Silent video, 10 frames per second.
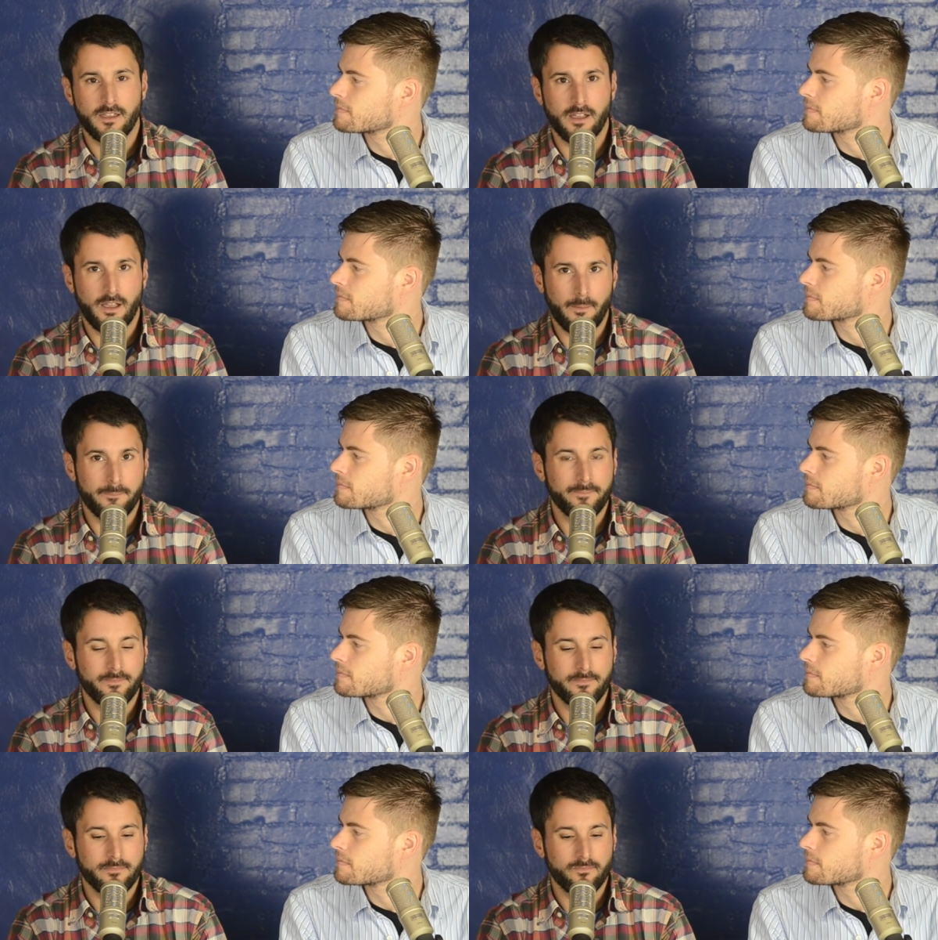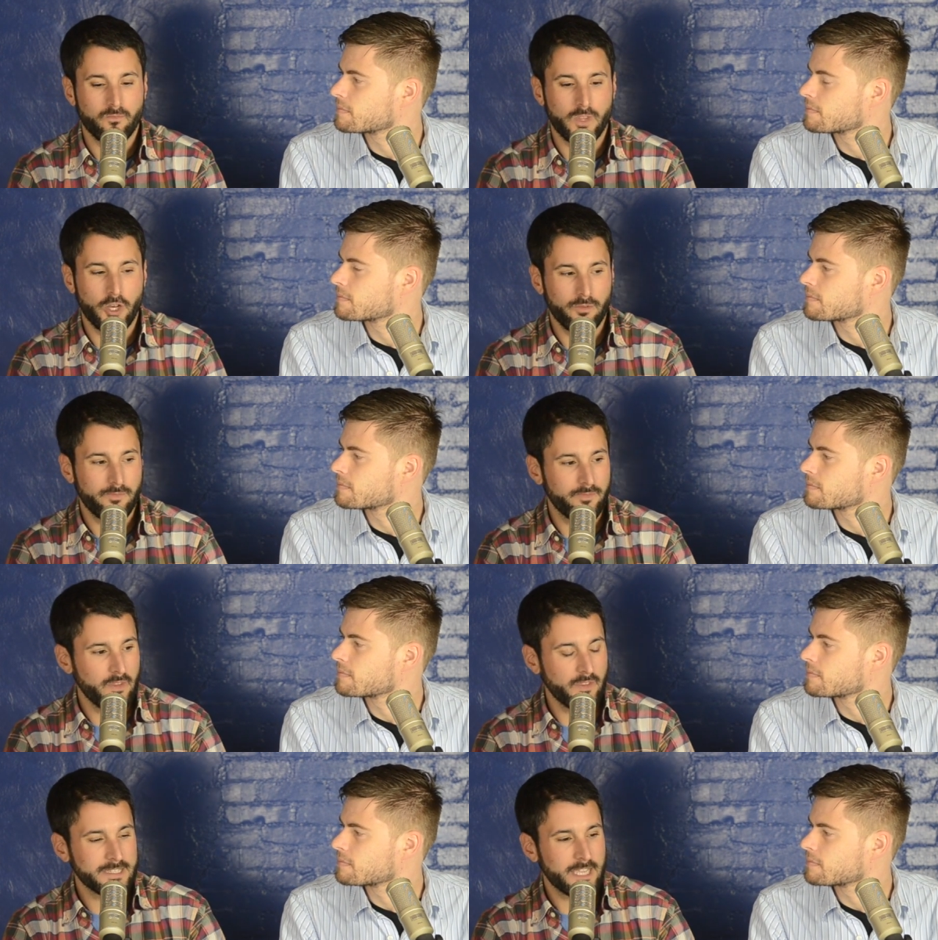Speaker 1: um, you know
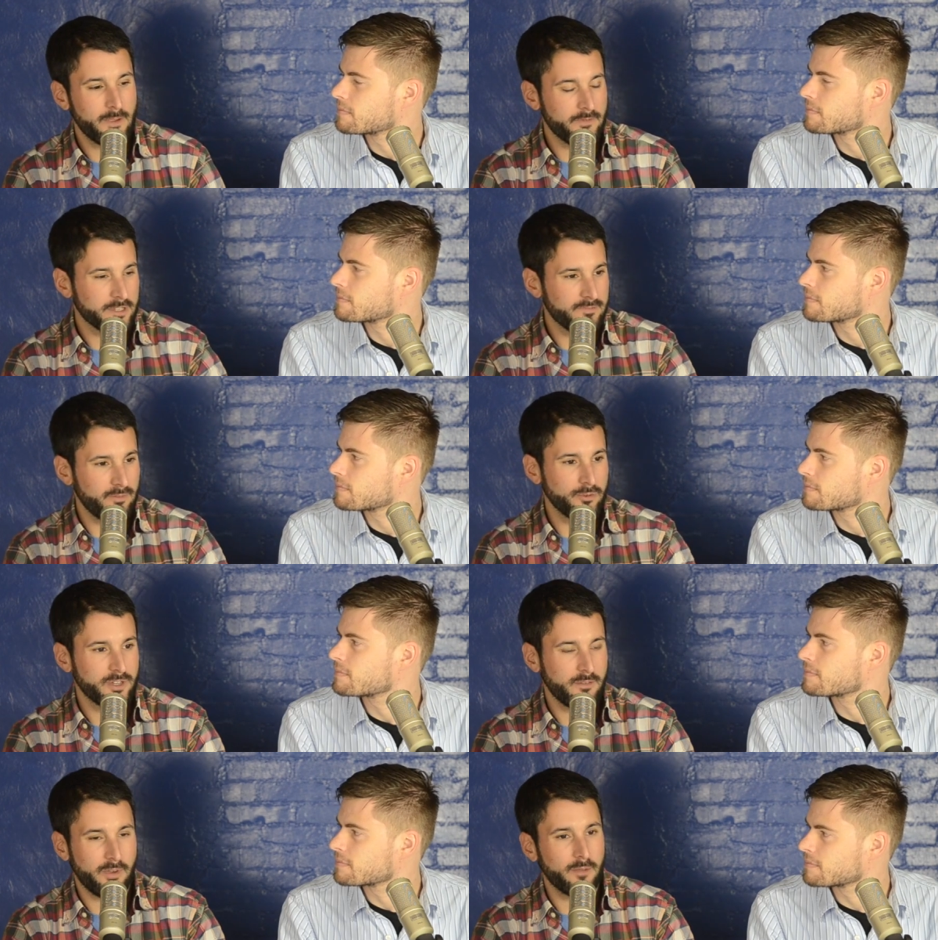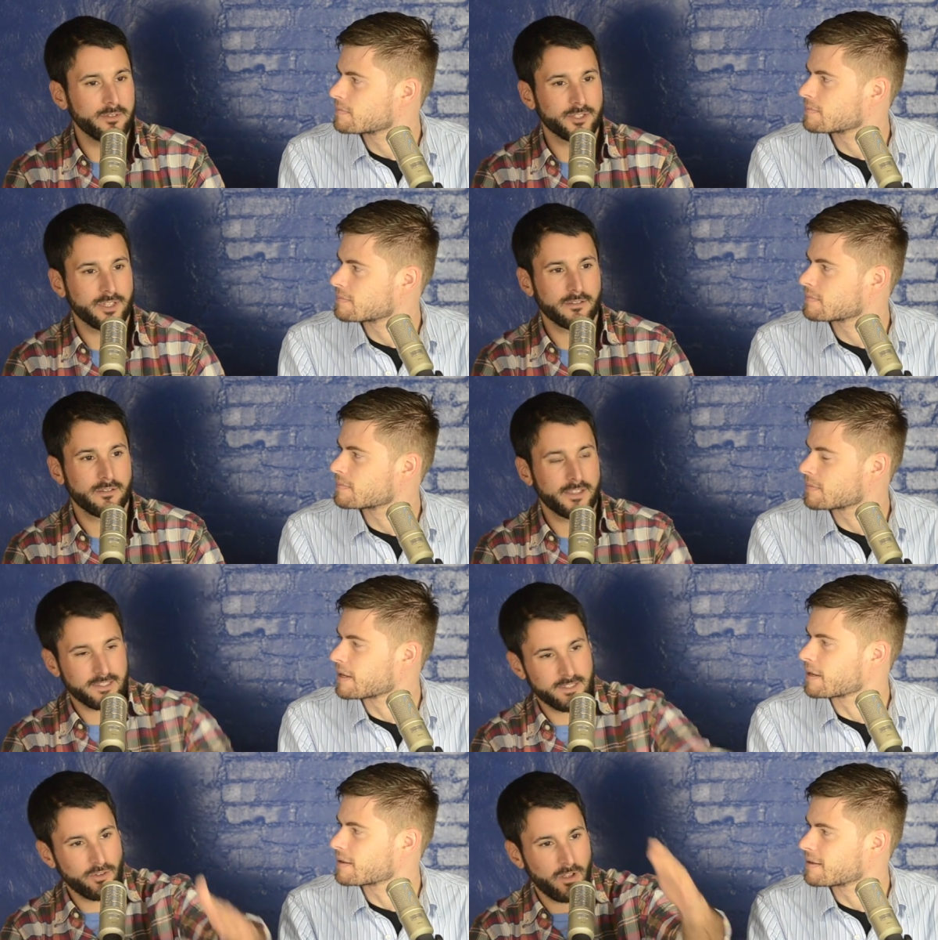this type of explosion in publishing is
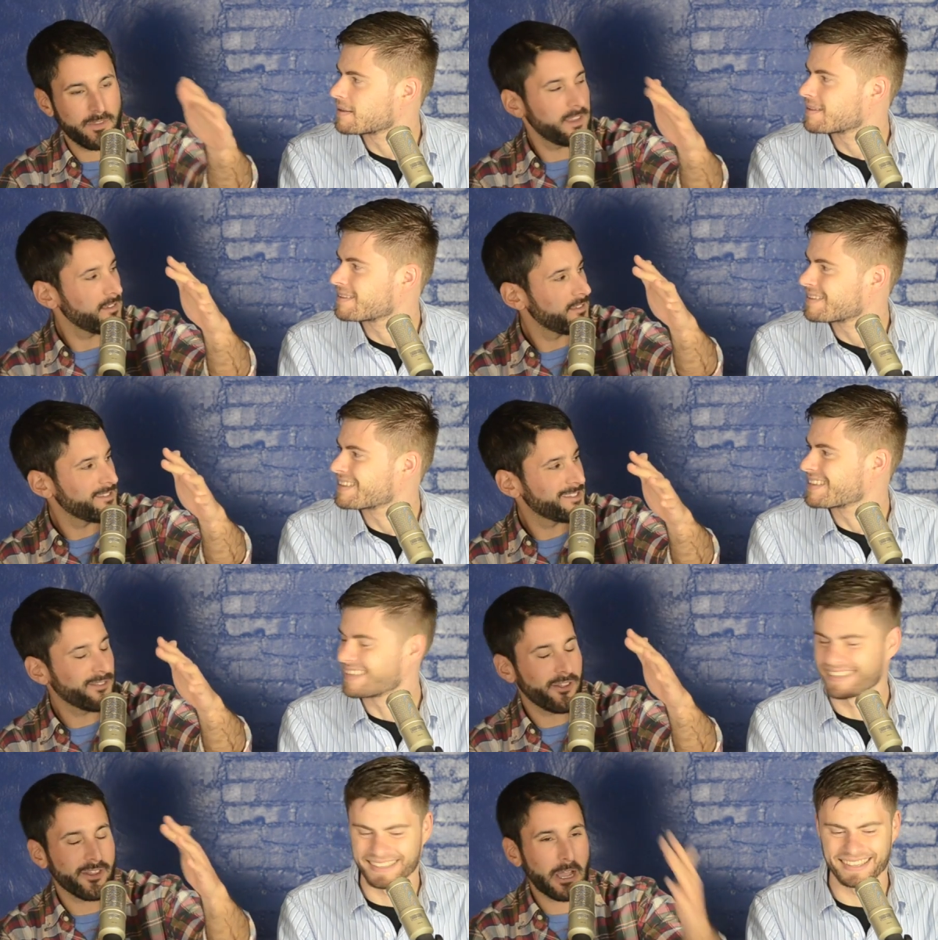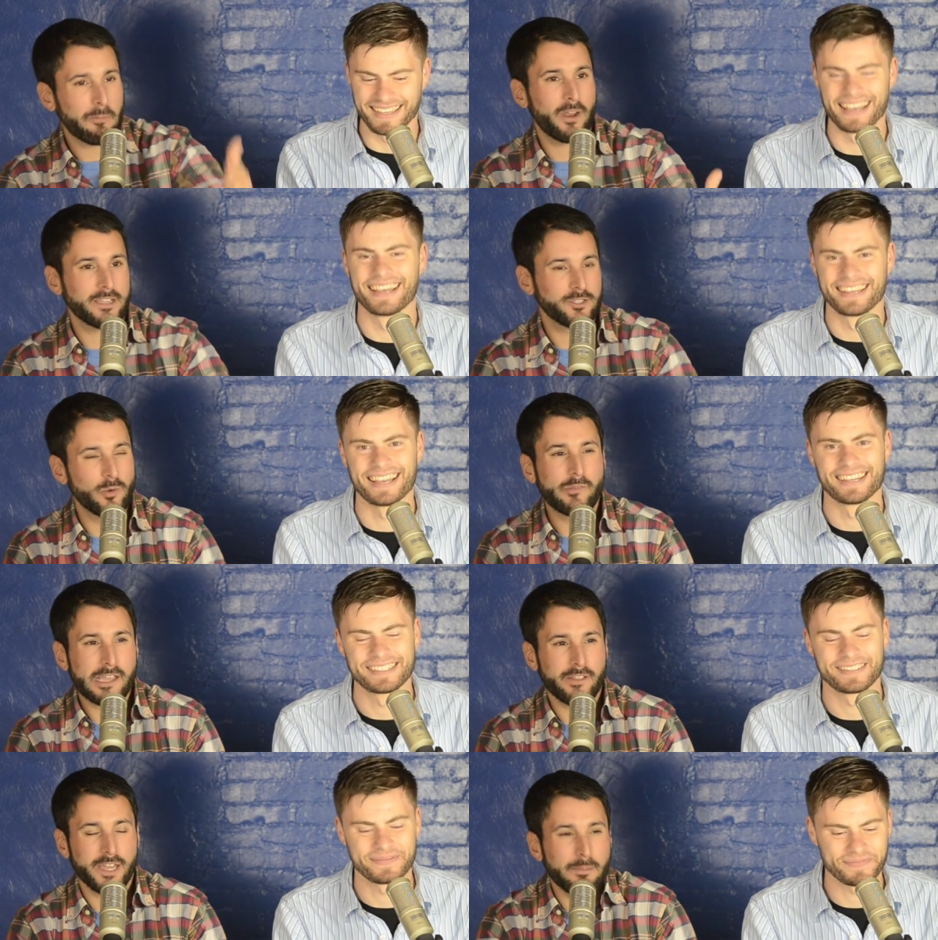yeah. still on the still on the uprise. Yeah, you would
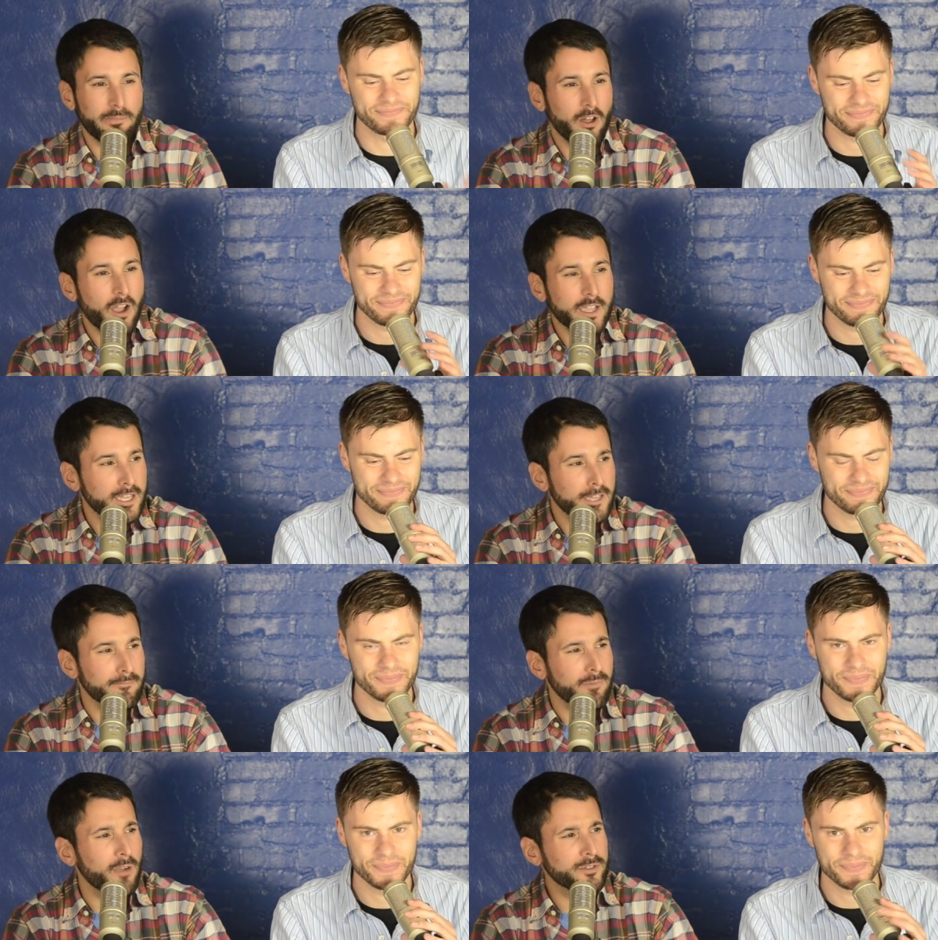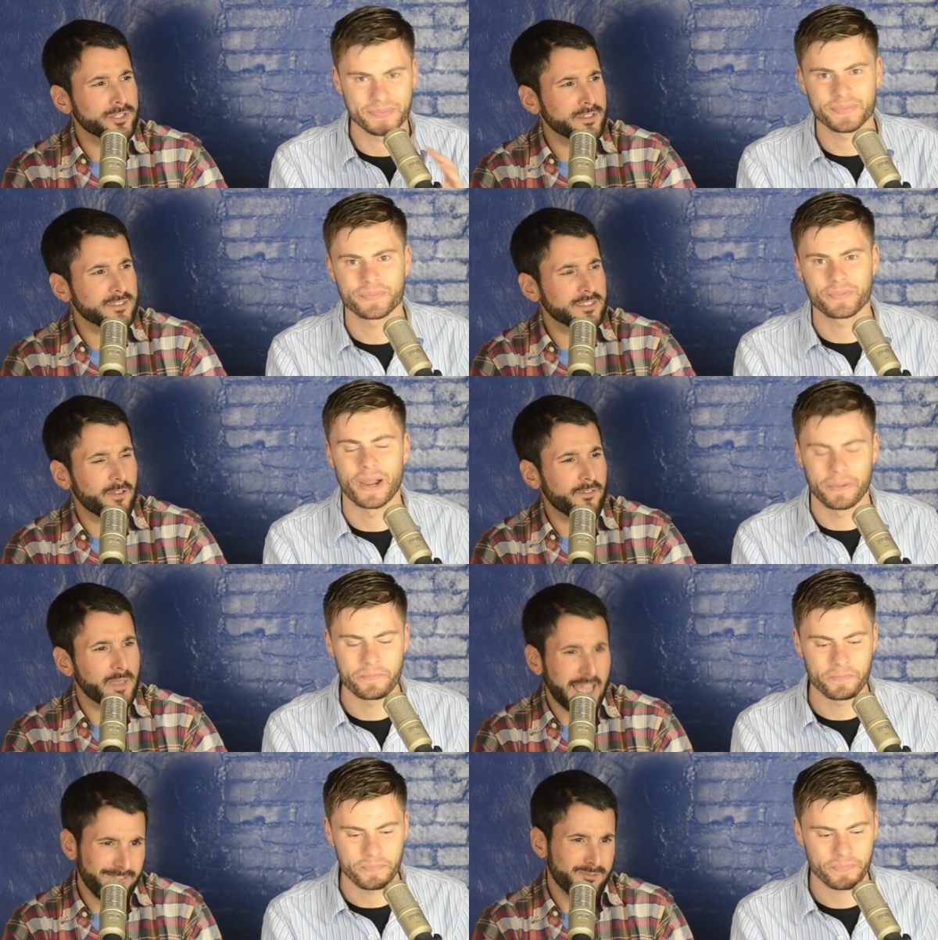think like blogging and publishing this stuff. Right. I
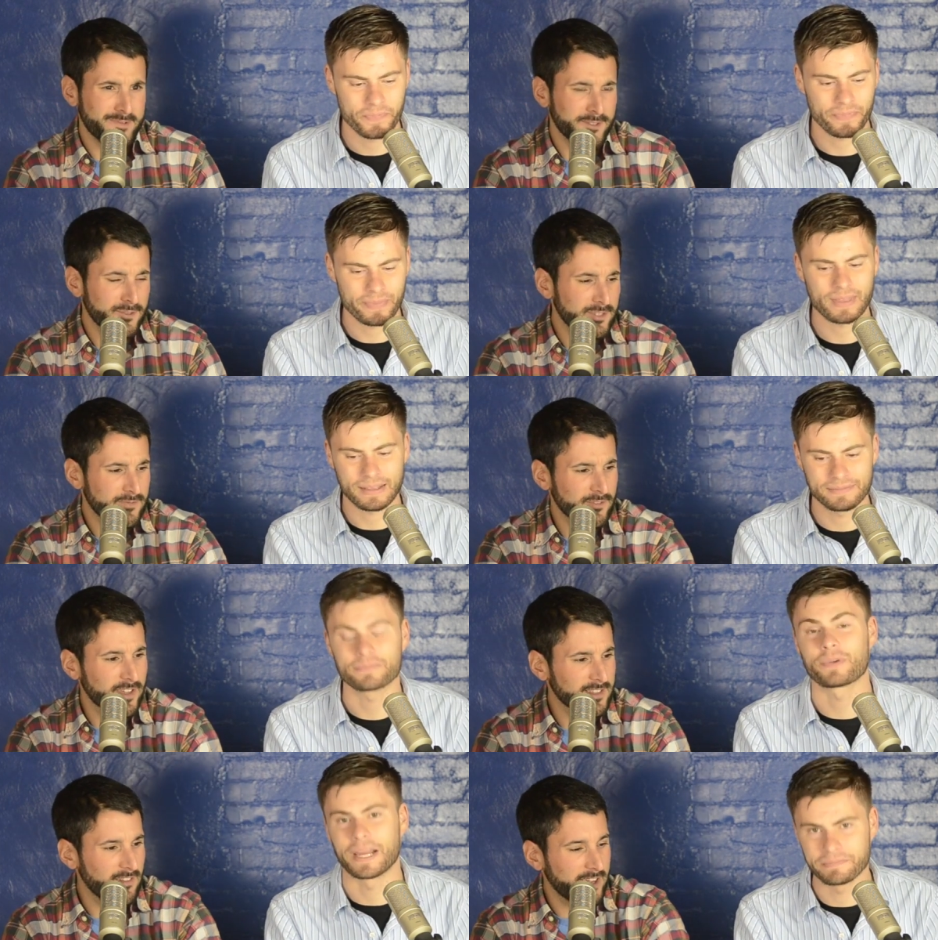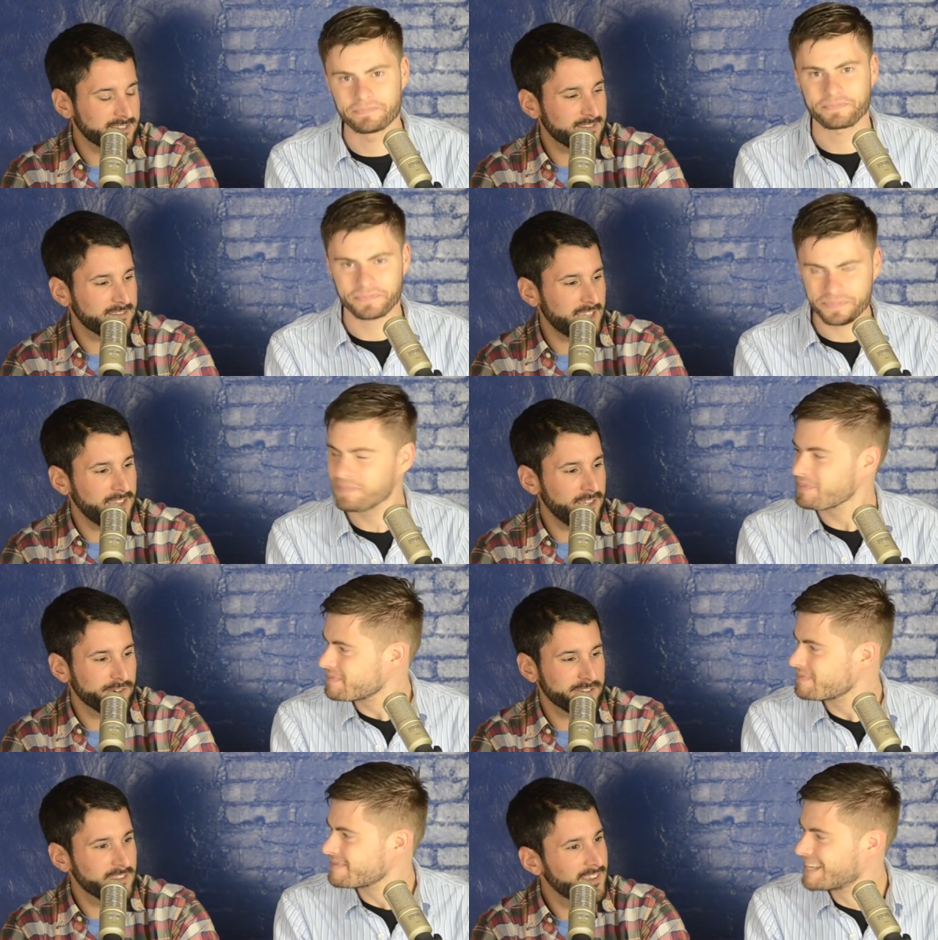mean, haven't we been doing this for like right. the last ten
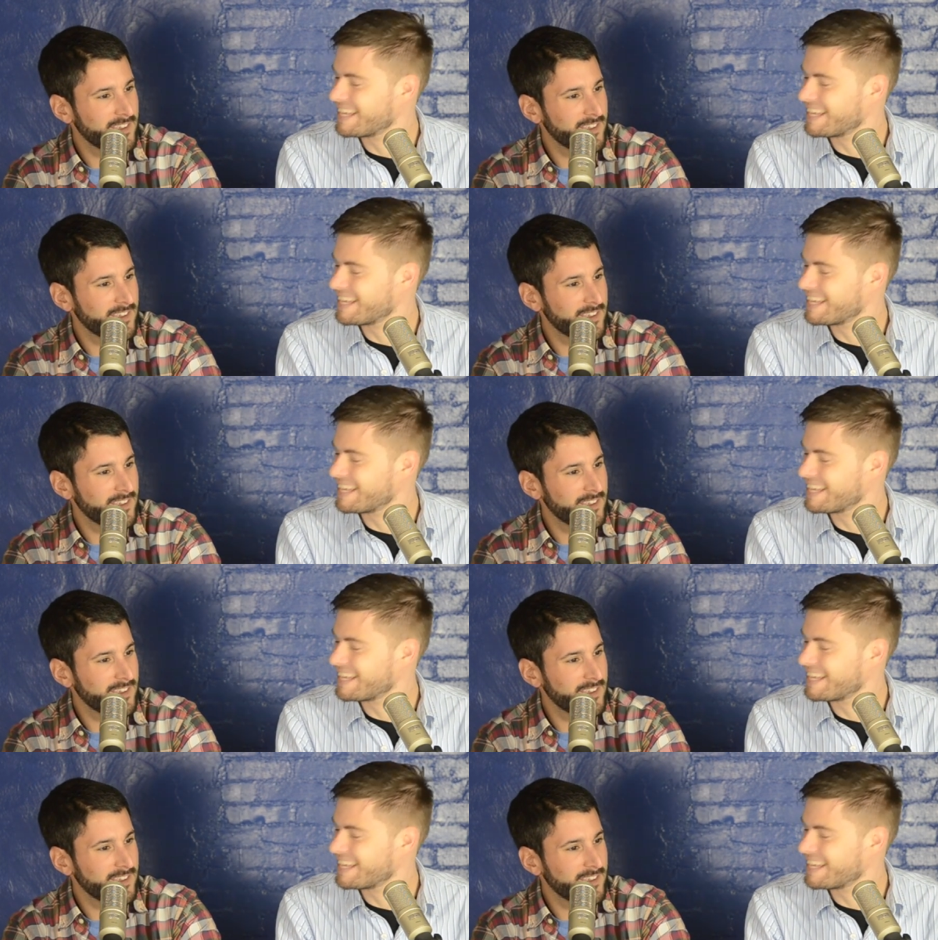years?